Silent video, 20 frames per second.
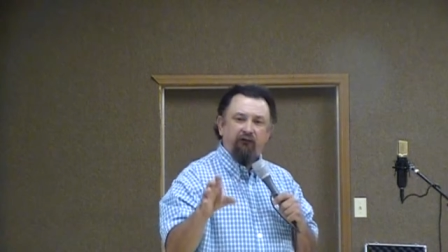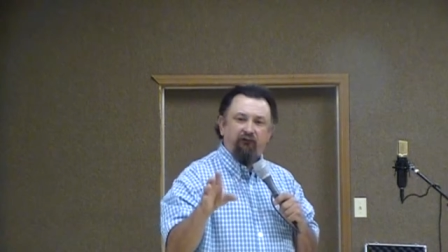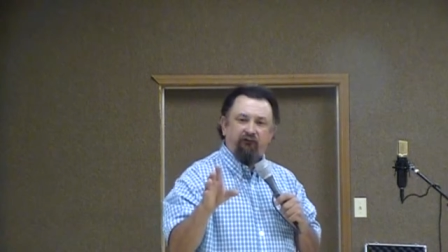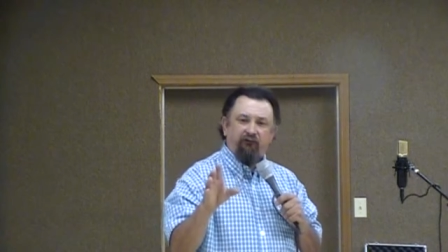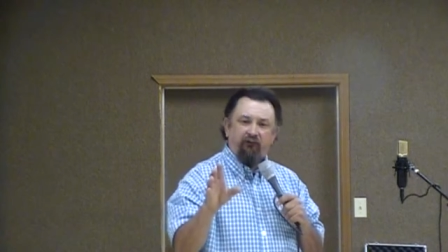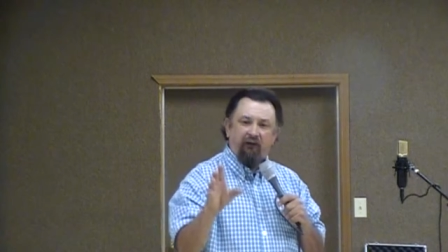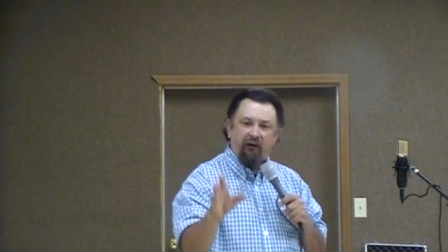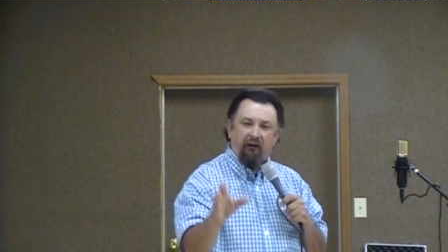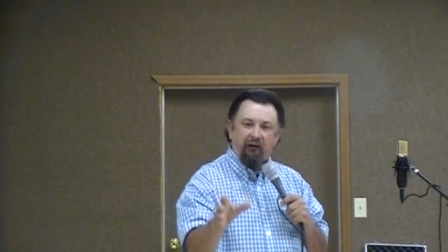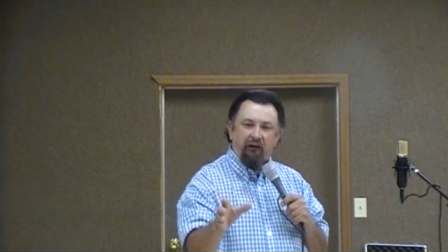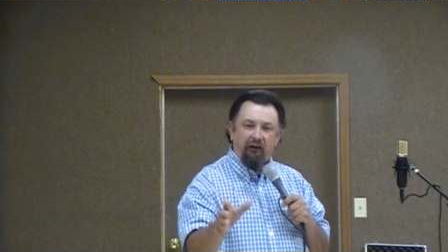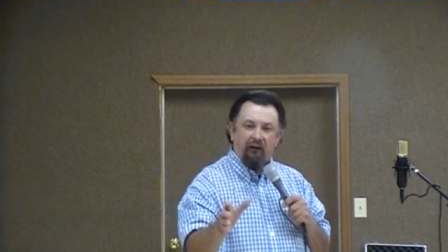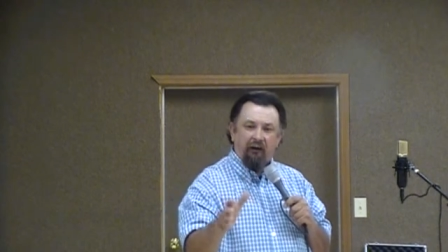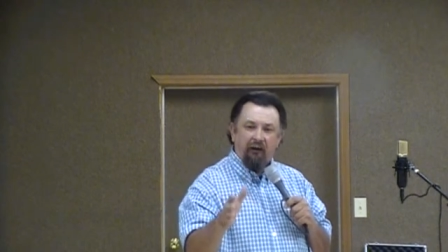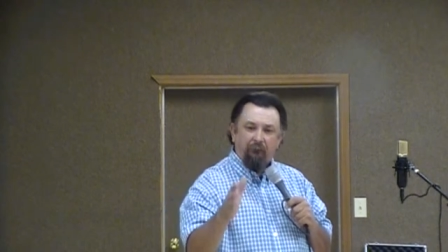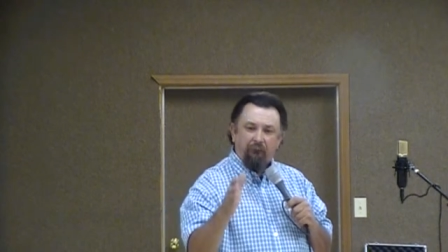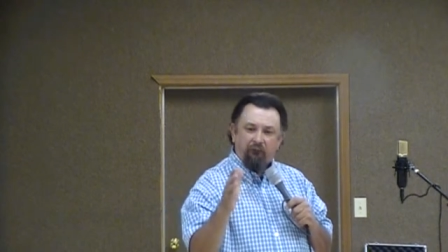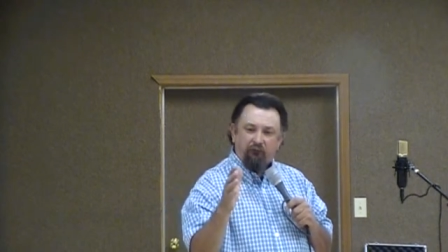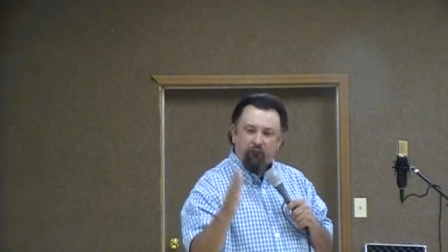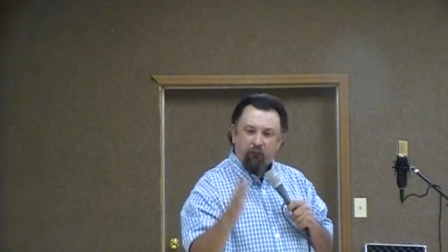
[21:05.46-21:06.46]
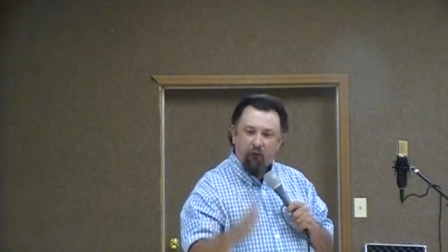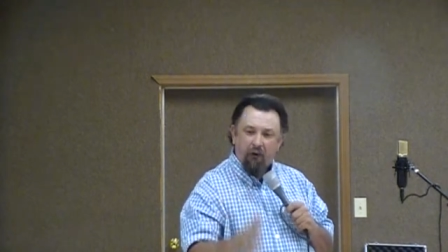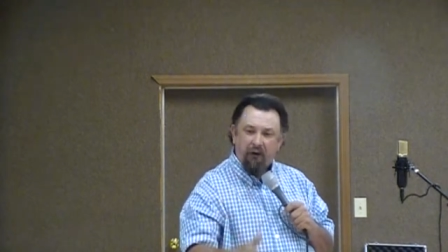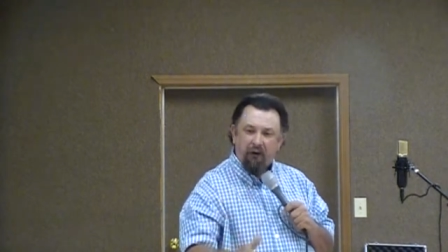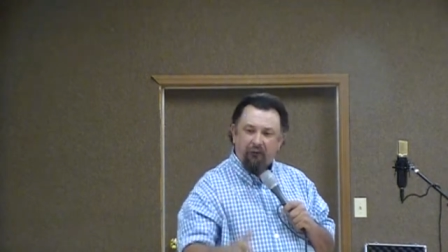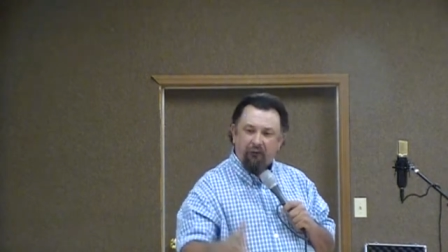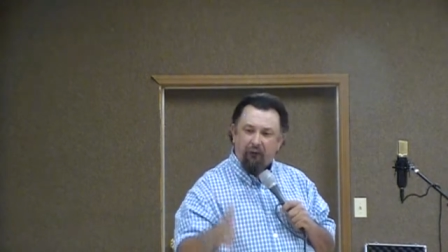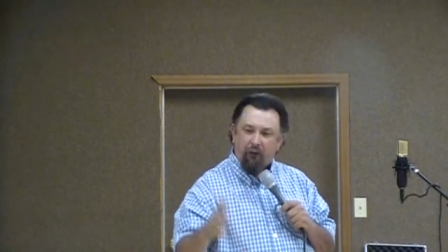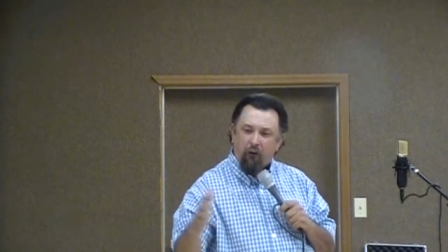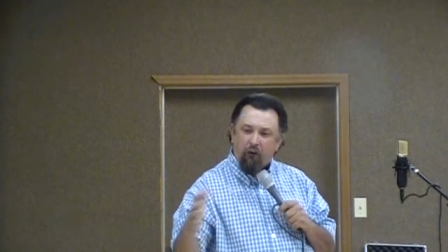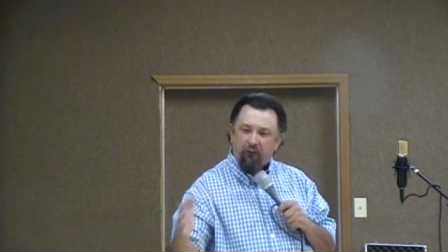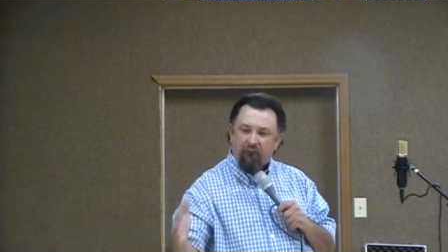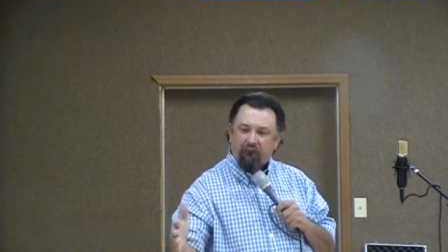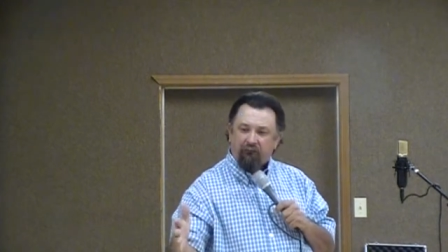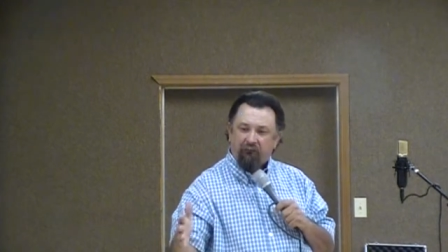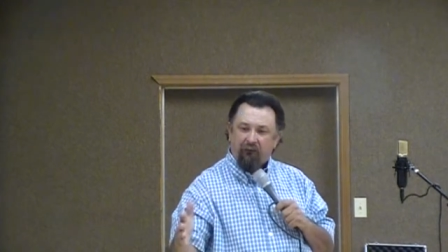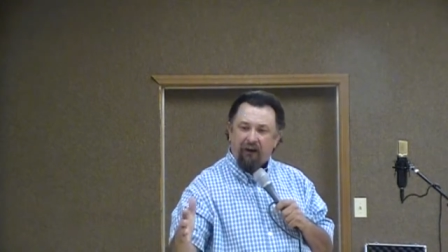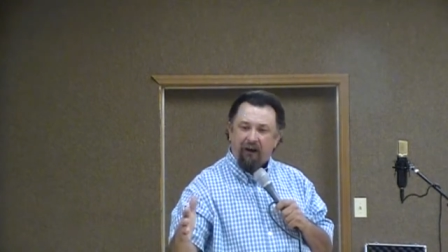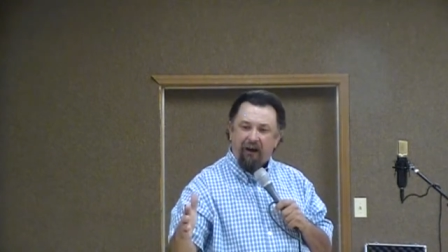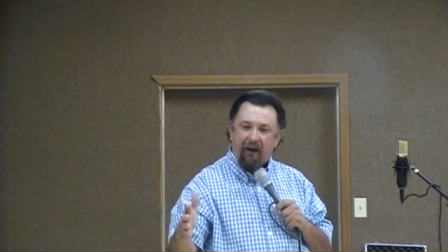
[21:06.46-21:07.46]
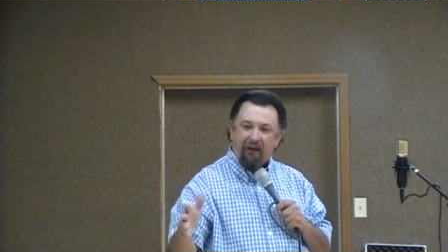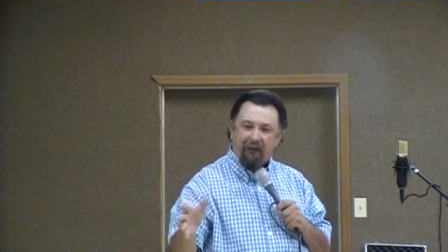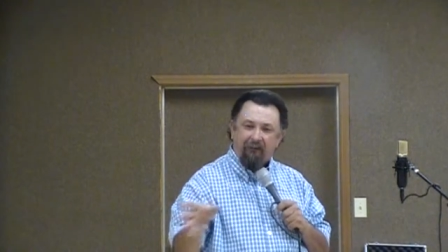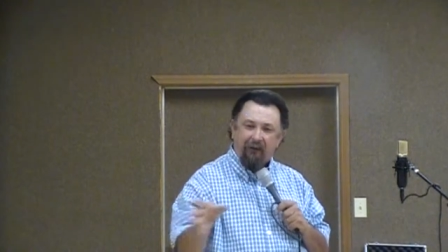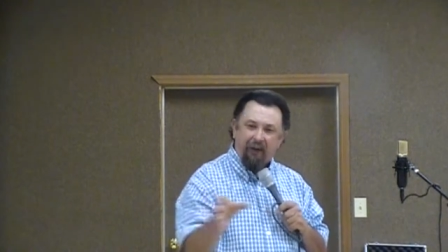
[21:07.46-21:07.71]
is sitting in between Lois and I,